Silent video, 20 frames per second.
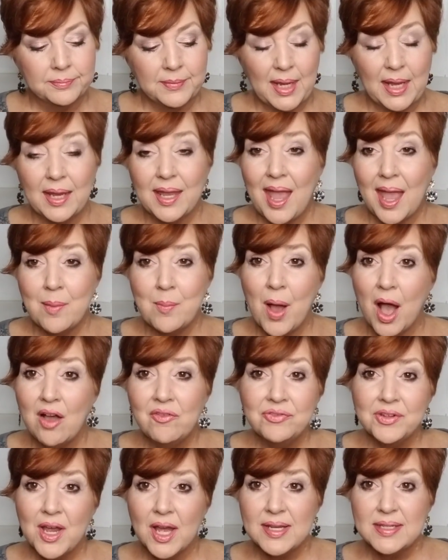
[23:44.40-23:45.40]
it came
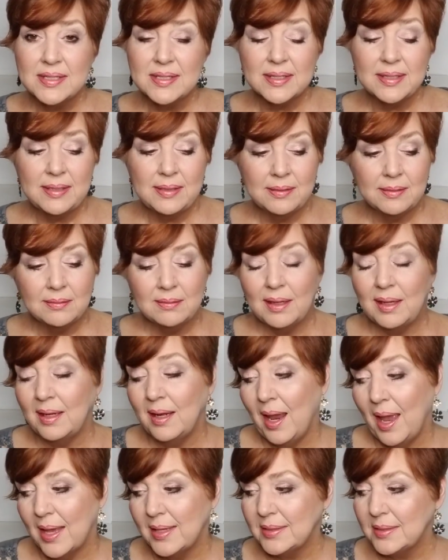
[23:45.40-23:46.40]
off nicely, and
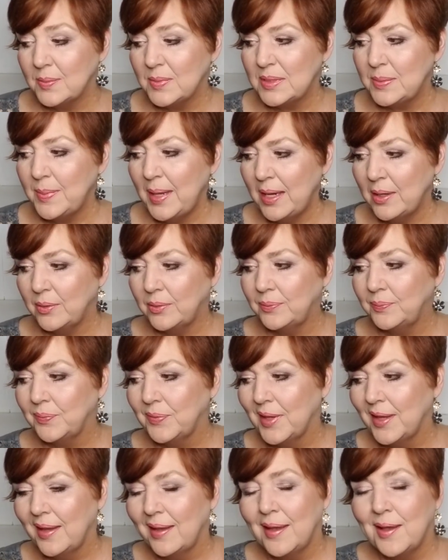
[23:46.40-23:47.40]
it had some smell.
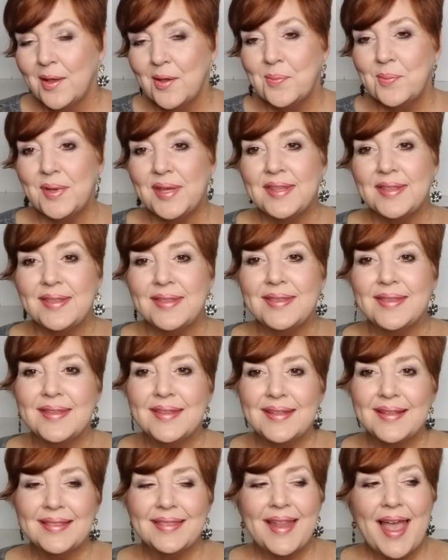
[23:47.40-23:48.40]
But
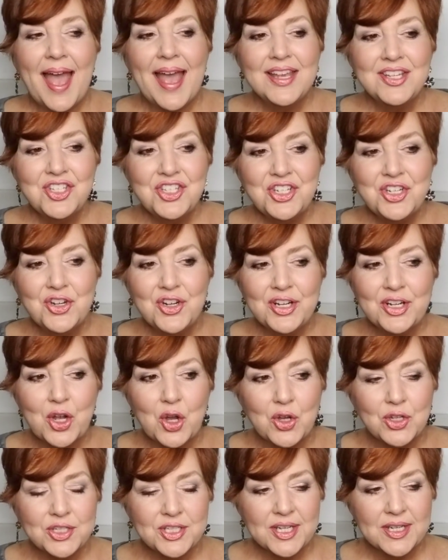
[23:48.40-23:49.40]
last year at
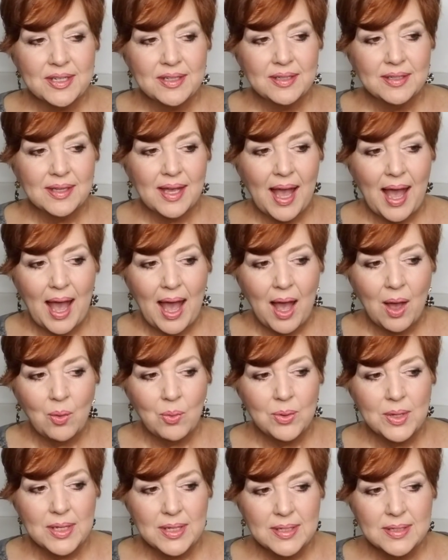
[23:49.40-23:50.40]
Ulta, I
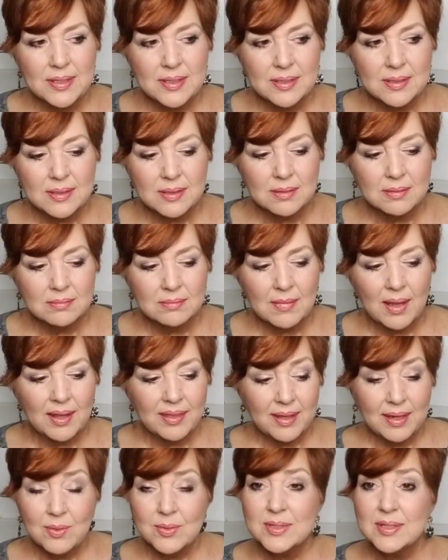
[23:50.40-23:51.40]

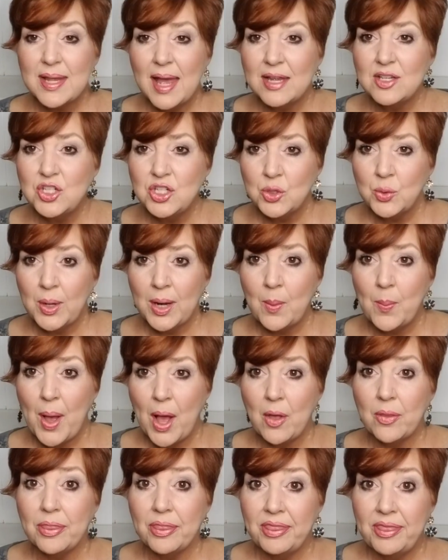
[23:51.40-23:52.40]
think it was last year when I
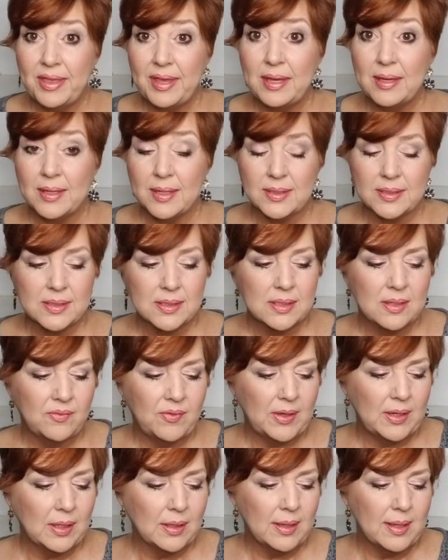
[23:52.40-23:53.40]
bought this, the
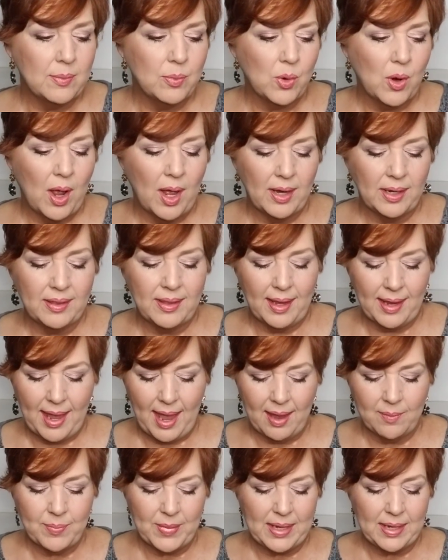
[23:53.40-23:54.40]
Vita Liberata, they
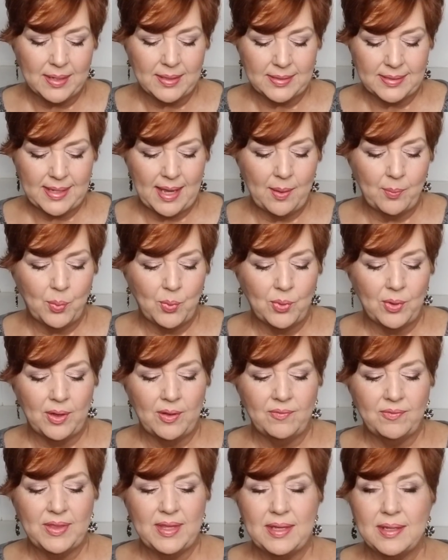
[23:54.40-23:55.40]
gave me a sample
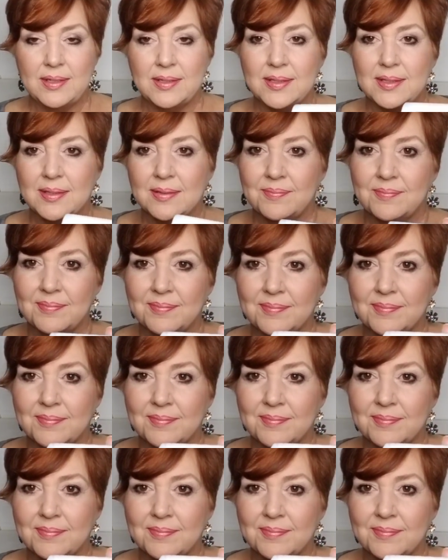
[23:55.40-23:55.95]
of this.